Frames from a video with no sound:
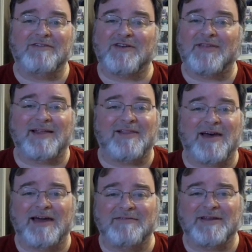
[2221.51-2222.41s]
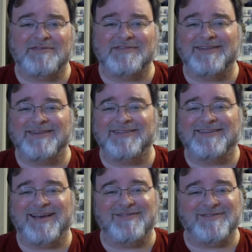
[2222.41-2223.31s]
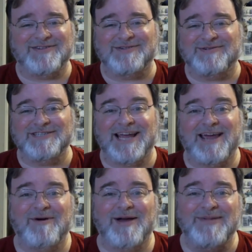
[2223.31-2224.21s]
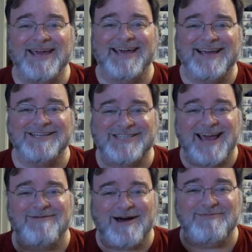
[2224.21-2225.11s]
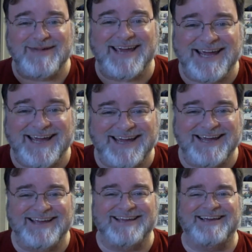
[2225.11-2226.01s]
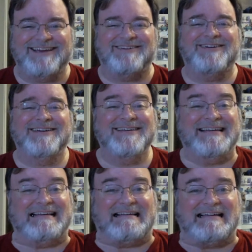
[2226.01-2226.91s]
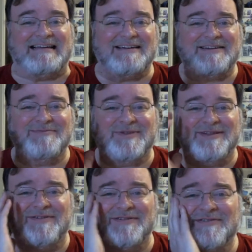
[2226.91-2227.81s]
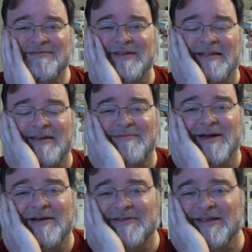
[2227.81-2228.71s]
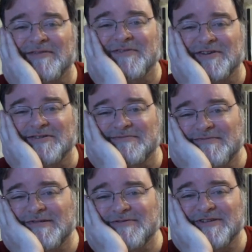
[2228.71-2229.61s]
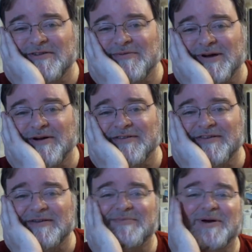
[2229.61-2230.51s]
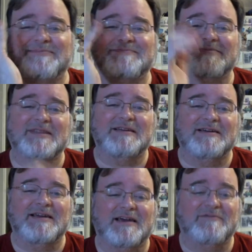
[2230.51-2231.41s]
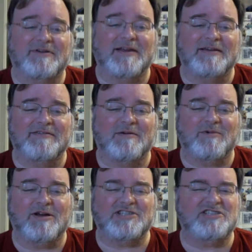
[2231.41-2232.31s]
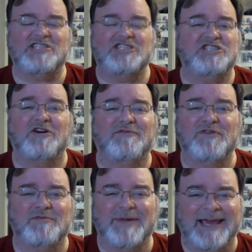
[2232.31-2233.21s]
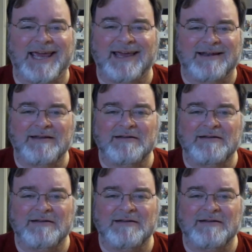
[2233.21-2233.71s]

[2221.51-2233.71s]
saw that live, and I was sitting at the television going, "Shame on me! Shame on me!" I couldn't believe I was yelling at my own television. It was so embarrassing. But finally he said, "Well, just don't fool me again."